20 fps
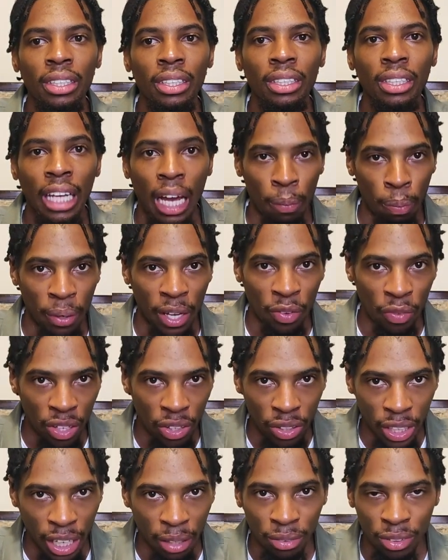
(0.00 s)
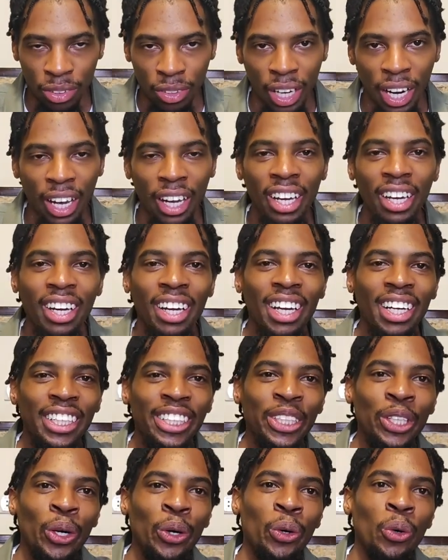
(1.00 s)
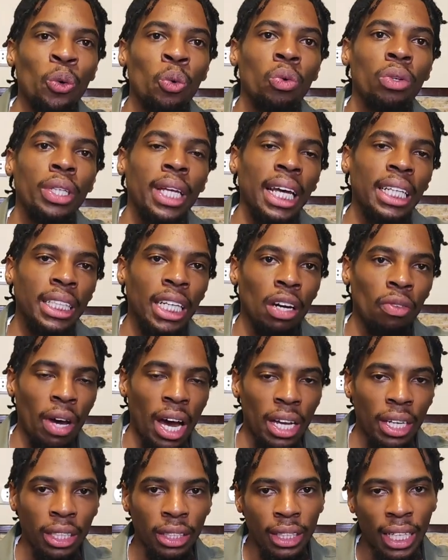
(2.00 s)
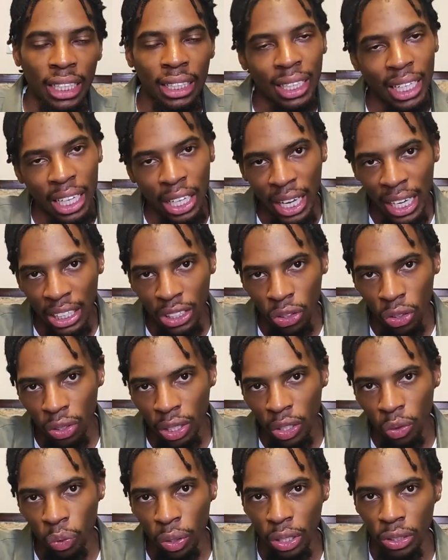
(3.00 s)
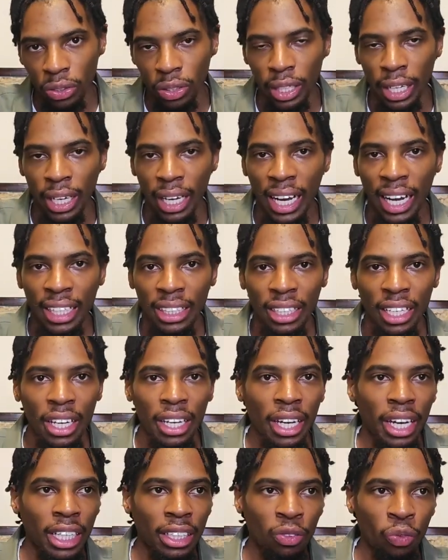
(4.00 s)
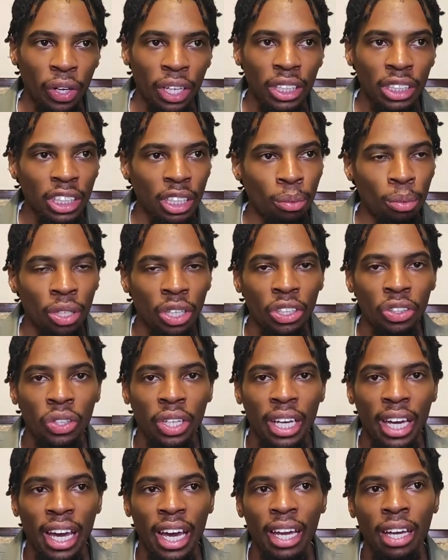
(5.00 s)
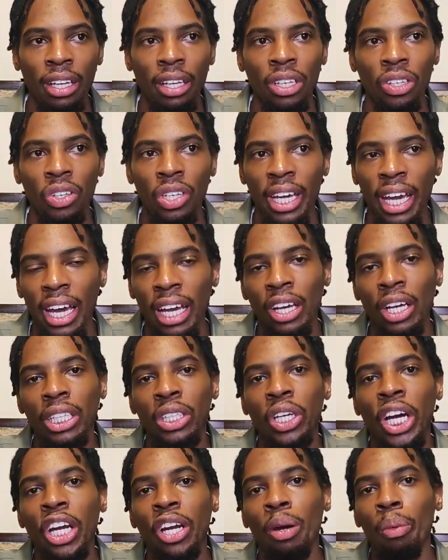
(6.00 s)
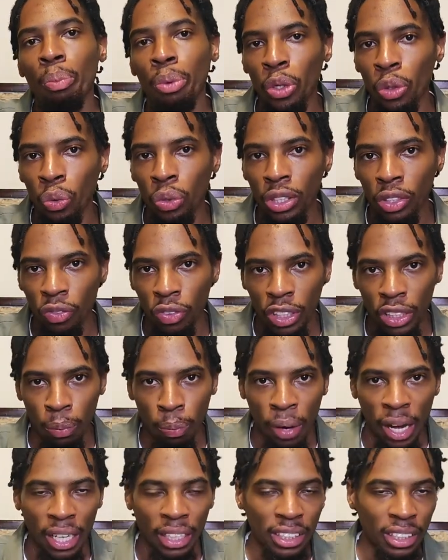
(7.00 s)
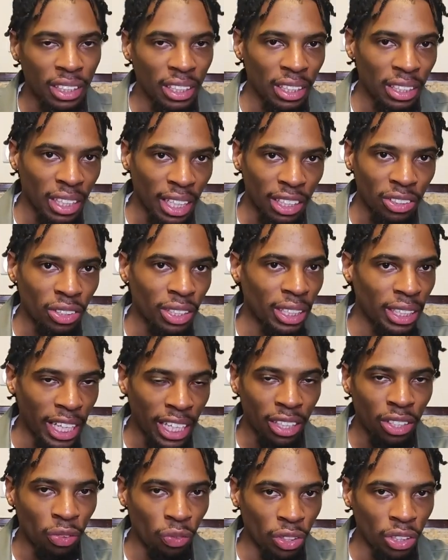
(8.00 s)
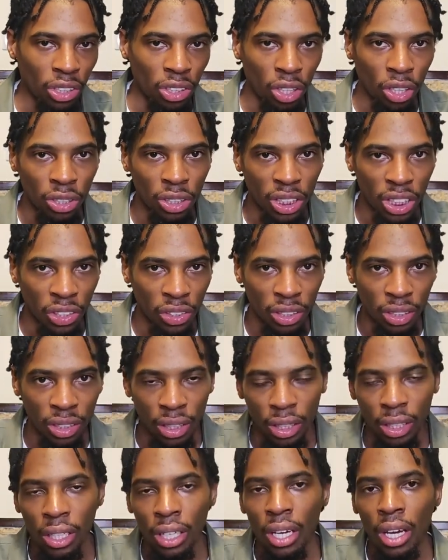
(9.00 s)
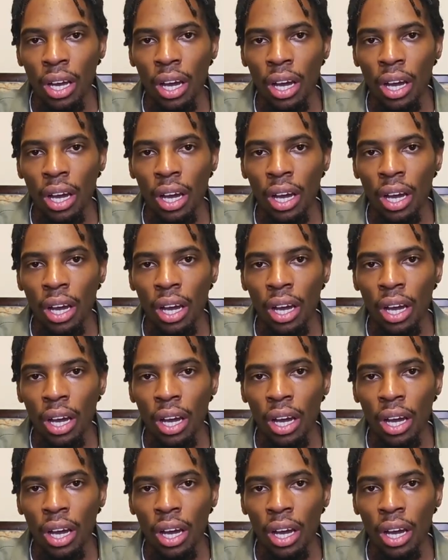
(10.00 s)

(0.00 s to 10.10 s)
stop playing video games, right? So that's kind of how this whole thing works, okay, guys? It's very similar. You can't try to abuse the visa policies in these countries that take their visa laws seriously.